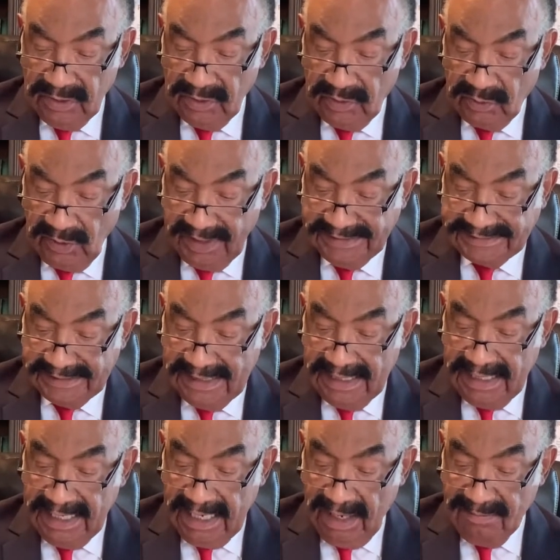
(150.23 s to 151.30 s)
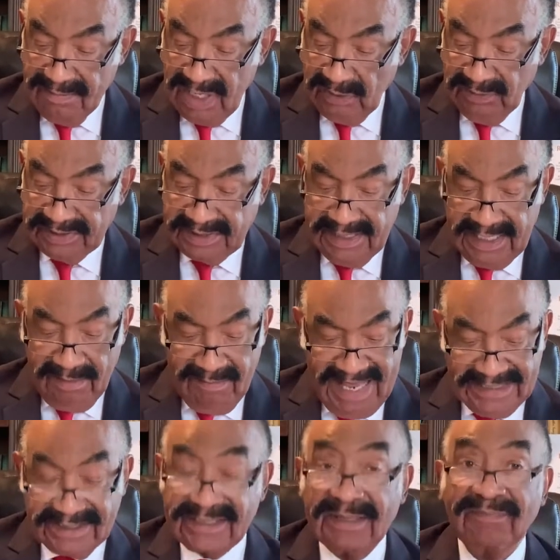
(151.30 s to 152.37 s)
Great American
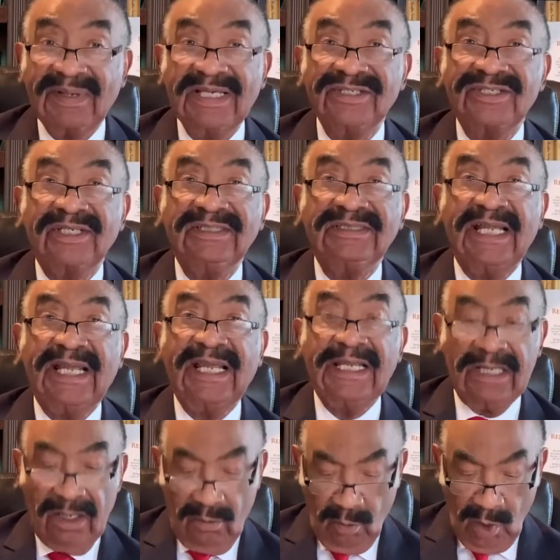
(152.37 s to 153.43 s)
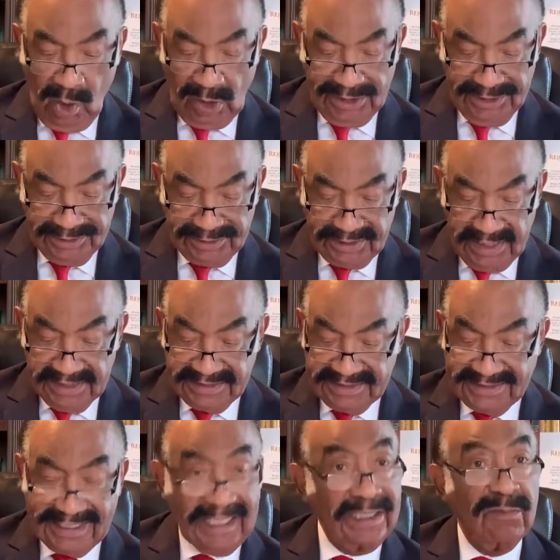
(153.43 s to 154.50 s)
Emancipation Day Awards
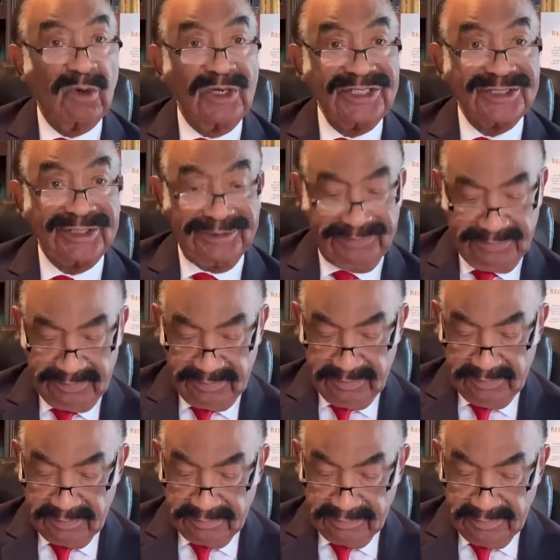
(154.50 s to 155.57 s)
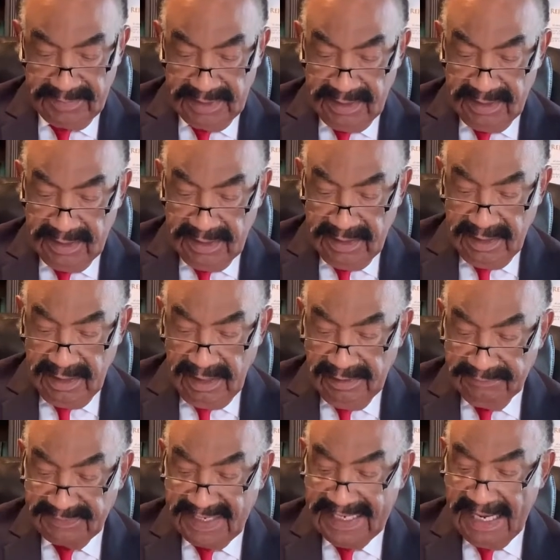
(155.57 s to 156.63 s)
celebration.
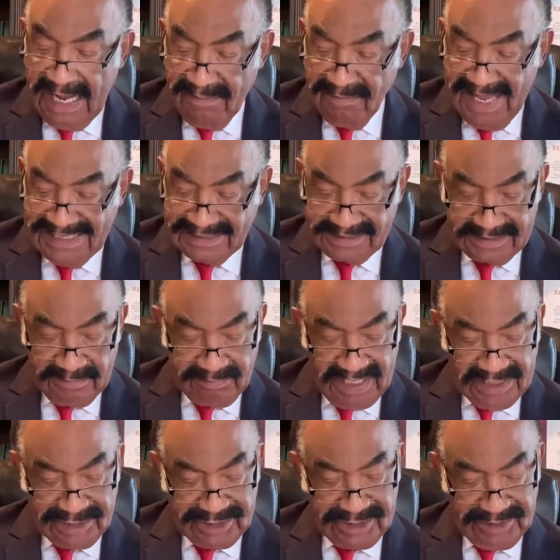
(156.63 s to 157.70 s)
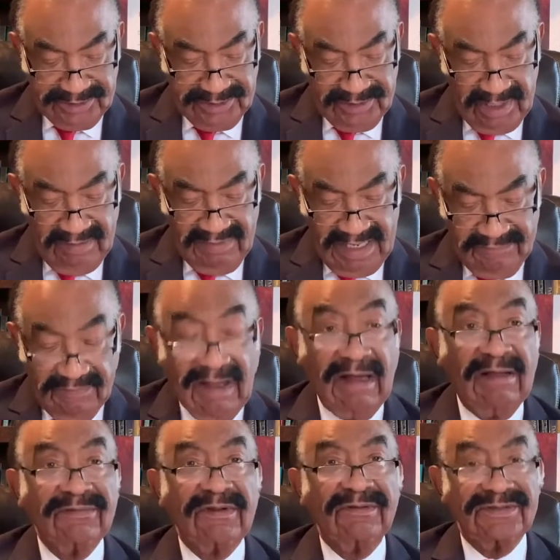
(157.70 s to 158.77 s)
Of the emancipation of our
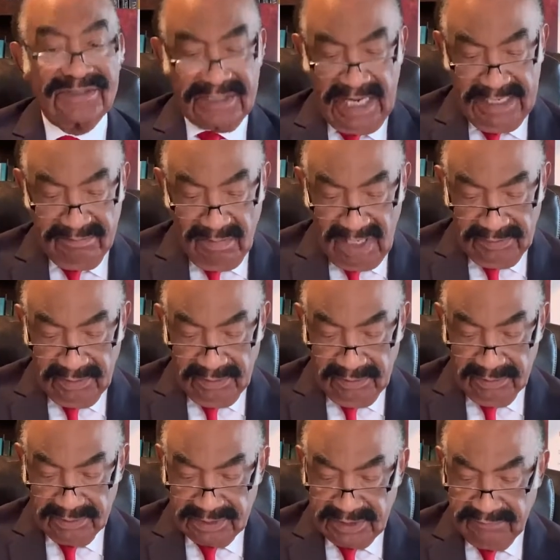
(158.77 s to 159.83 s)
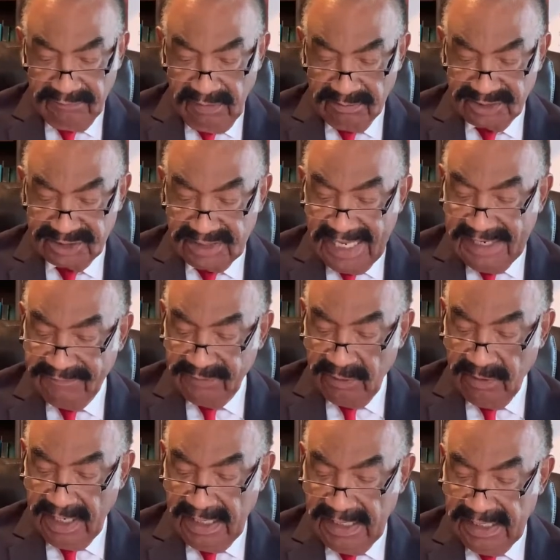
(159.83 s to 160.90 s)
fathers and mothers from
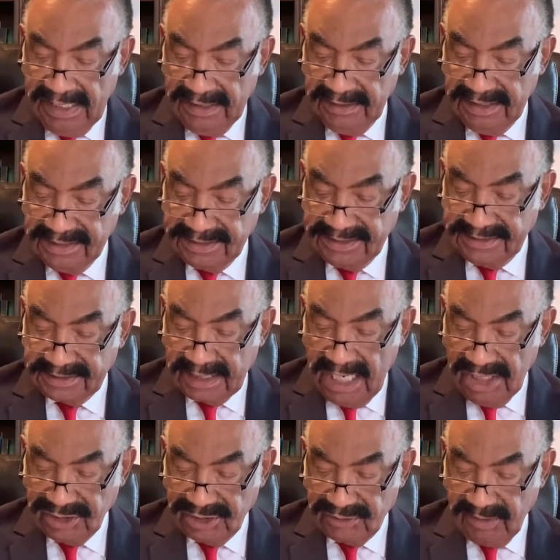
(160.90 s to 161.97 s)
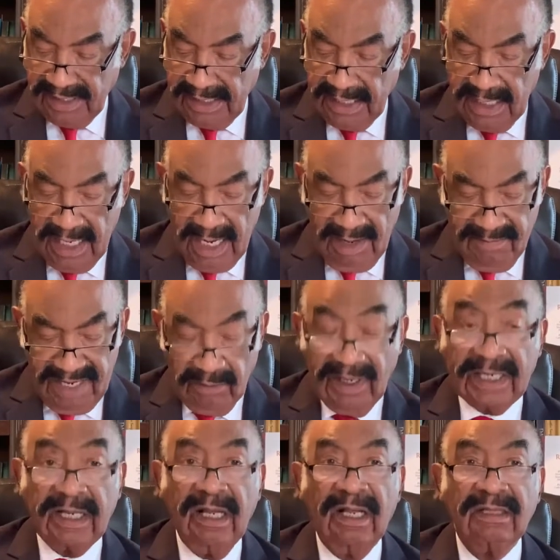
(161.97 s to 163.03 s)
slavery in this country,
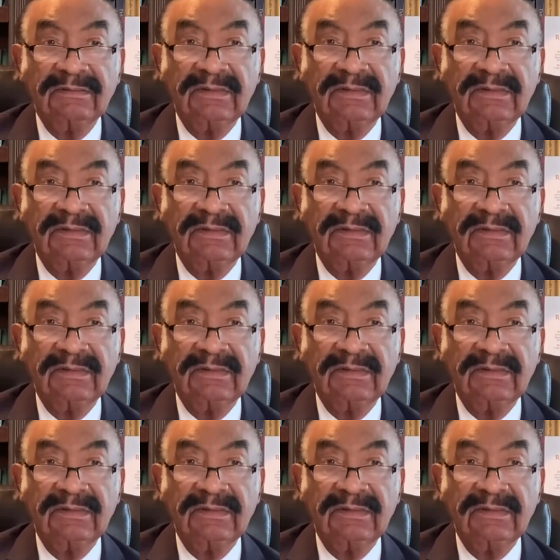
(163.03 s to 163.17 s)
America.